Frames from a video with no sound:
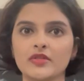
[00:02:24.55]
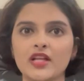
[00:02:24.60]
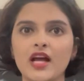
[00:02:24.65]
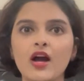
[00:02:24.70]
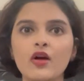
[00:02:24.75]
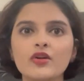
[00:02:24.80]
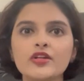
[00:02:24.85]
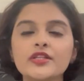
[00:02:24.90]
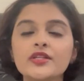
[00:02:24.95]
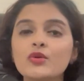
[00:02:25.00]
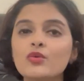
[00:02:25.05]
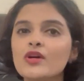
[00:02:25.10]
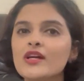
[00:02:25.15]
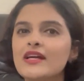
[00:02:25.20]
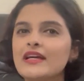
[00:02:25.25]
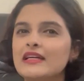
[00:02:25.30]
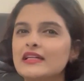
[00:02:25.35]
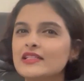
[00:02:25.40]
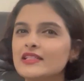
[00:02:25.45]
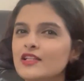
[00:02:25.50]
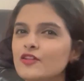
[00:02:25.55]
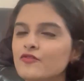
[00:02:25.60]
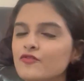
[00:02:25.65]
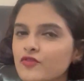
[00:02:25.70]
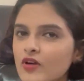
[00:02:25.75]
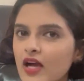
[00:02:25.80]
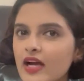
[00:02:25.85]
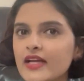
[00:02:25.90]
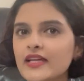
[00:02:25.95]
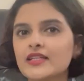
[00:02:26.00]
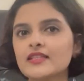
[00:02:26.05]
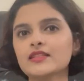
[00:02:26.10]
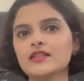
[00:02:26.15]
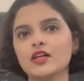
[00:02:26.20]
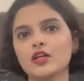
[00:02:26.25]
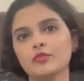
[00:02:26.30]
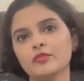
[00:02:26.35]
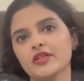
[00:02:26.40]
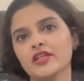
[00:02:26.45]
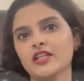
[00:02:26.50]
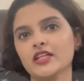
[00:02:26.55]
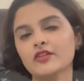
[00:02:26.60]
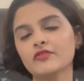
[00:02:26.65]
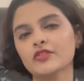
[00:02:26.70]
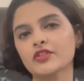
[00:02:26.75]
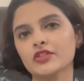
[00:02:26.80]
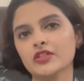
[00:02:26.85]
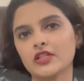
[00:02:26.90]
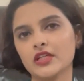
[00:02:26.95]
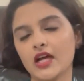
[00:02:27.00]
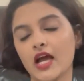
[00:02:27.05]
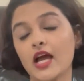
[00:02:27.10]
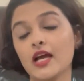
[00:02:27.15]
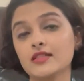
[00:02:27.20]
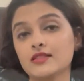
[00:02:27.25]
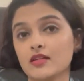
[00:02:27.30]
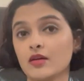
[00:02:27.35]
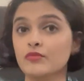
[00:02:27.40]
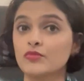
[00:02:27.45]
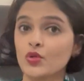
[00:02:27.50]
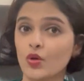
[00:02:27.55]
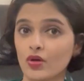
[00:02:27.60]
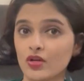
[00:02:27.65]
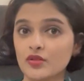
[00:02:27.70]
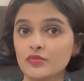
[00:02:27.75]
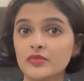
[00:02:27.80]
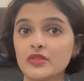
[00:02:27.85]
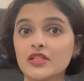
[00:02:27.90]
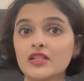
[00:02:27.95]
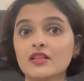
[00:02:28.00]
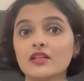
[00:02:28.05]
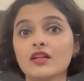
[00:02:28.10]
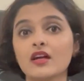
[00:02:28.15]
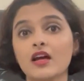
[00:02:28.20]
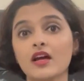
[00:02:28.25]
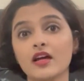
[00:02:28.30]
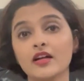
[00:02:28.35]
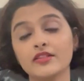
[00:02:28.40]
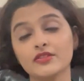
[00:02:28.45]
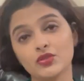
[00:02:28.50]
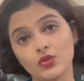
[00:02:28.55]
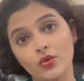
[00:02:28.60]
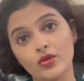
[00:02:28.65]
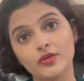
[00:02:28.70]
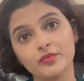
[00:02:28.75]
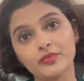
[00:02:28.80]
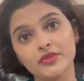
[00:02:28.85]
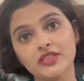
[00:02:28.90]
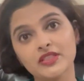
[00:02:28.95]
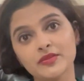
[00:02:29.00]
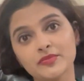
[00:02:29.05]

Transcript: How do you define a behavior as abnormal and normal?